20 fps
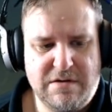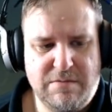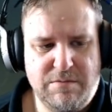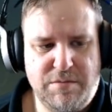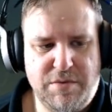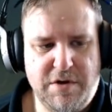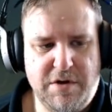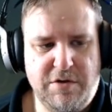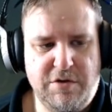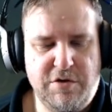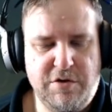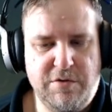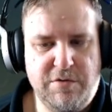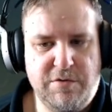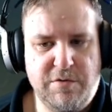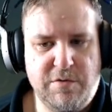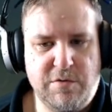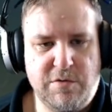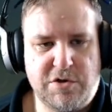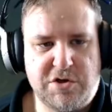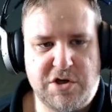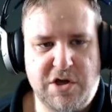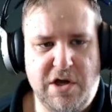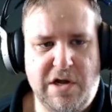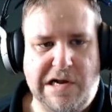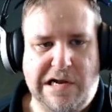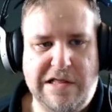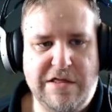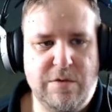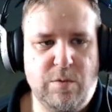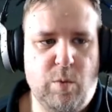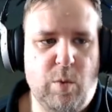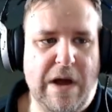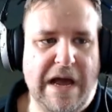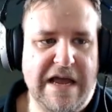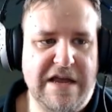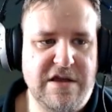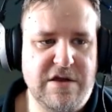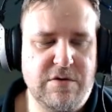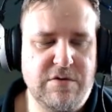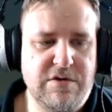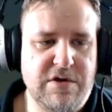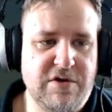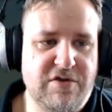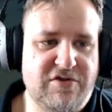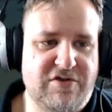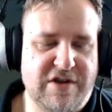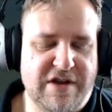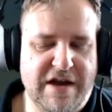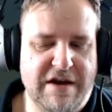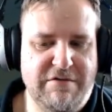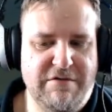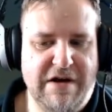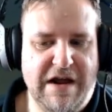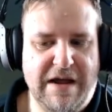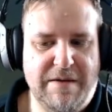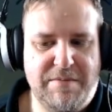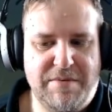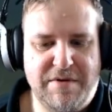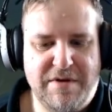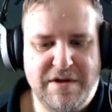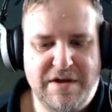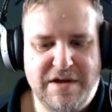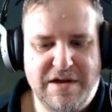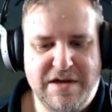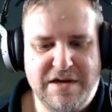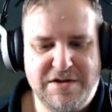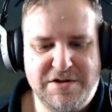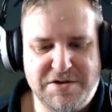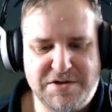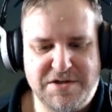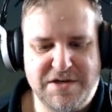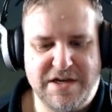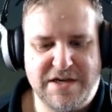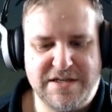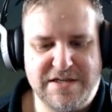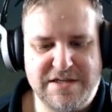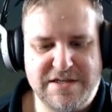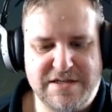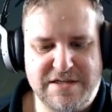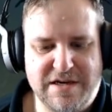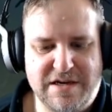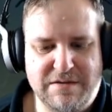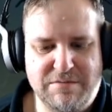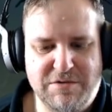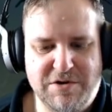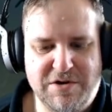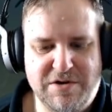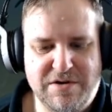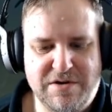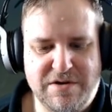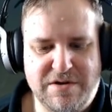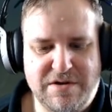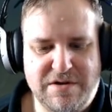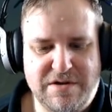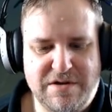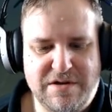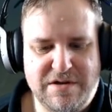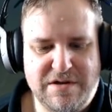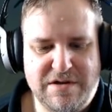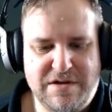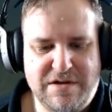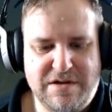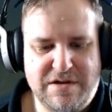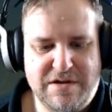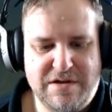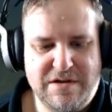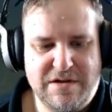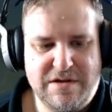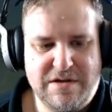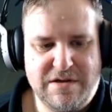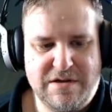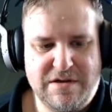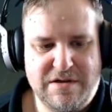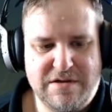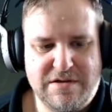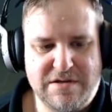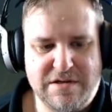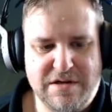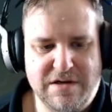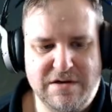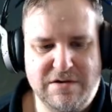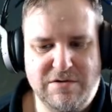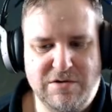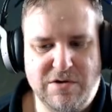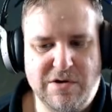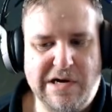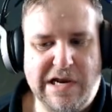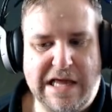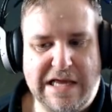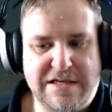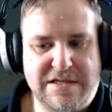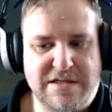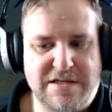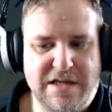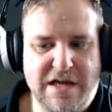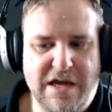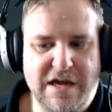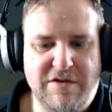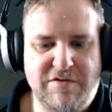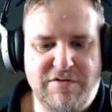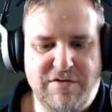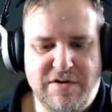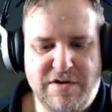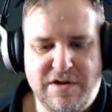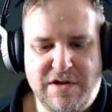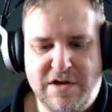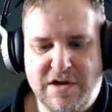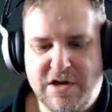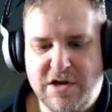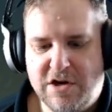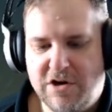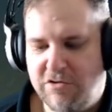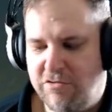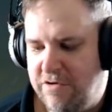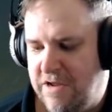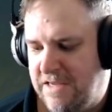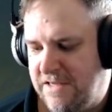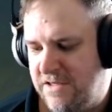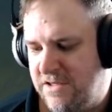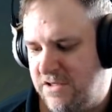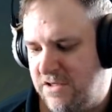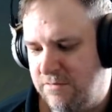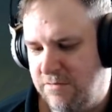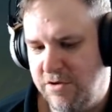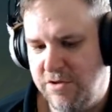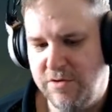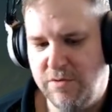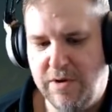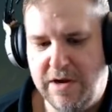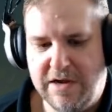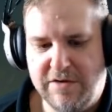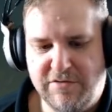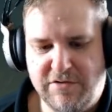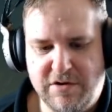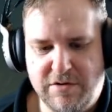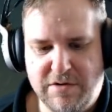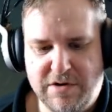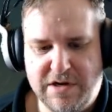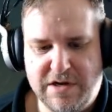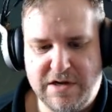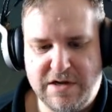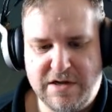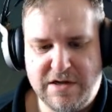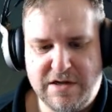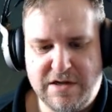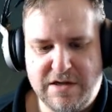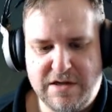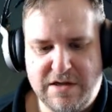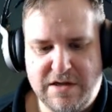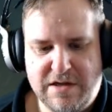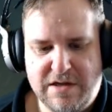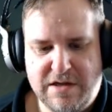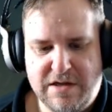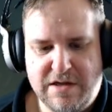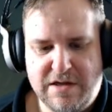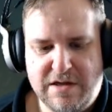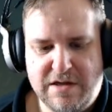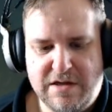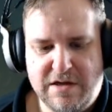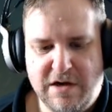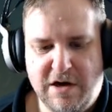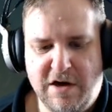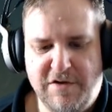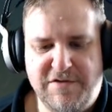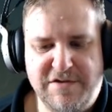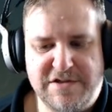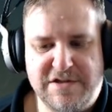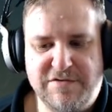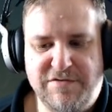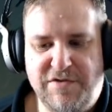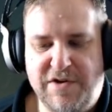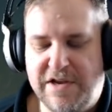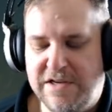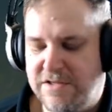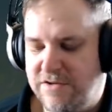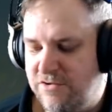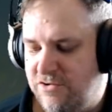But certainly the way you used to get rep doesn't exist anymore. So unless they've created some other way of doing it. Oh, if it's in feats of